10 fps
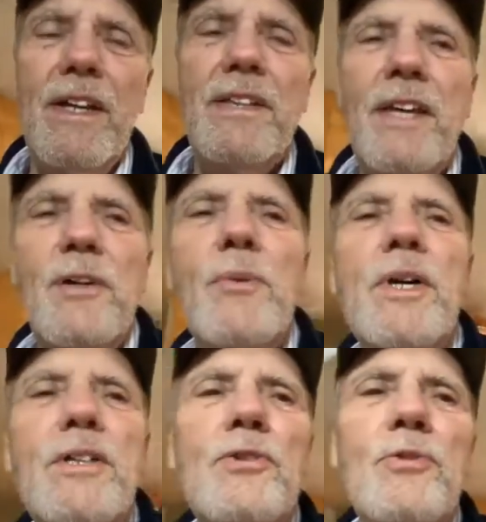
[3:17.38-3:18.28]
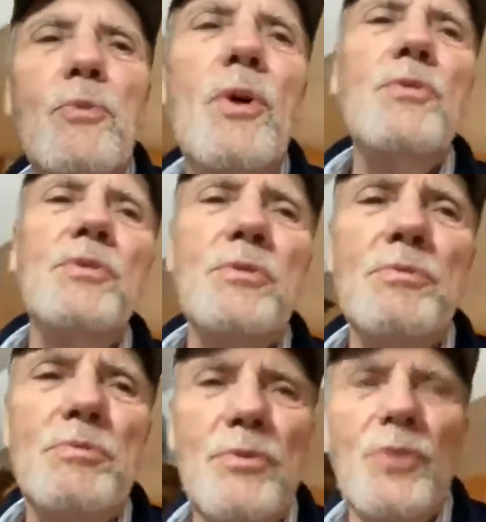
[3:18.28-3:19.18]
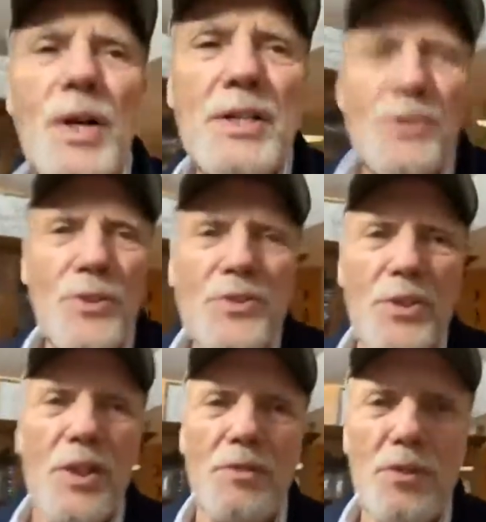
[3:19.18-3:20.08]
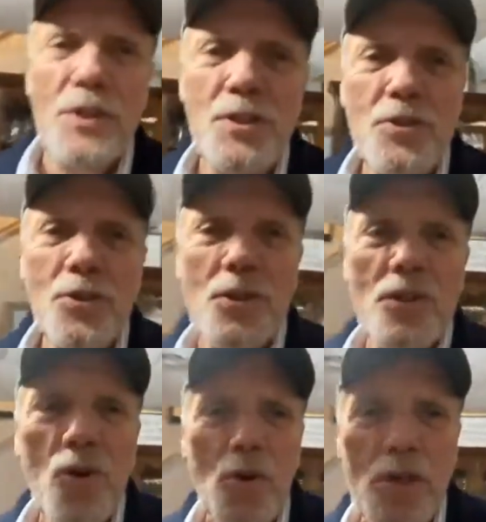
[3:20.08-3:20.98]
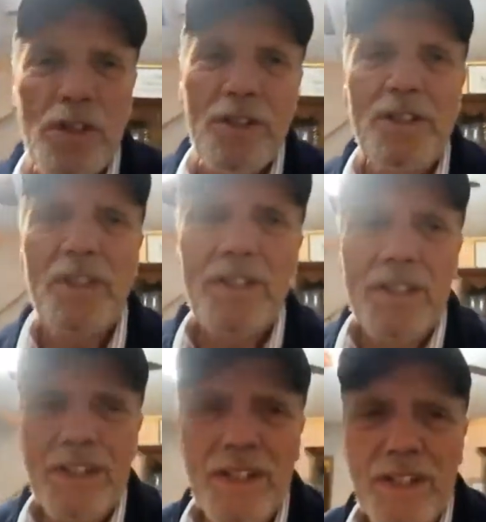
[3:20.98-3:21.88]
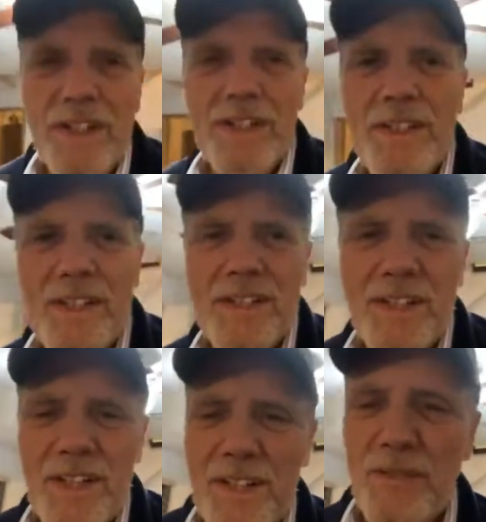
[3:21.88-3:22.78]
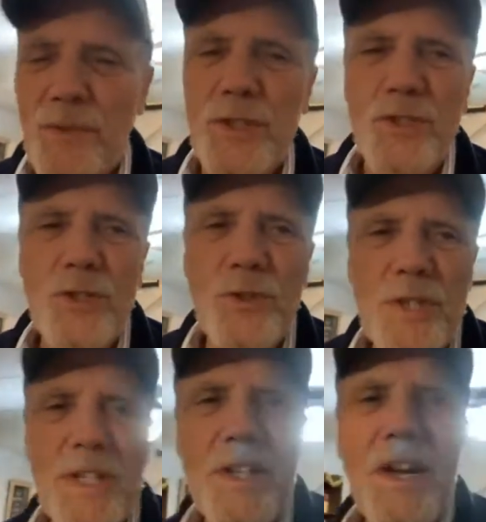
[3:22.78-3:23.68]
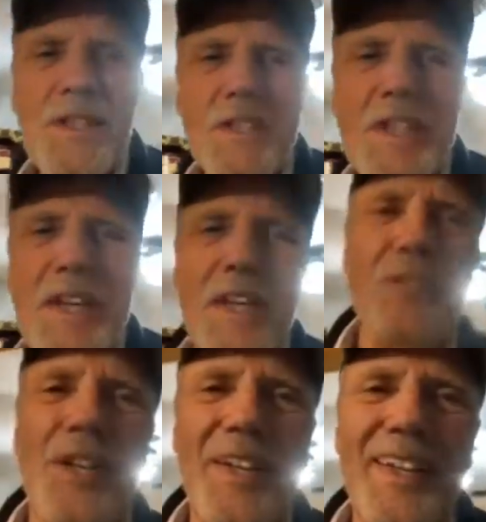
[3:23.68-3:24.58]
That way you won't write yourself into a corner of which you cannot get out.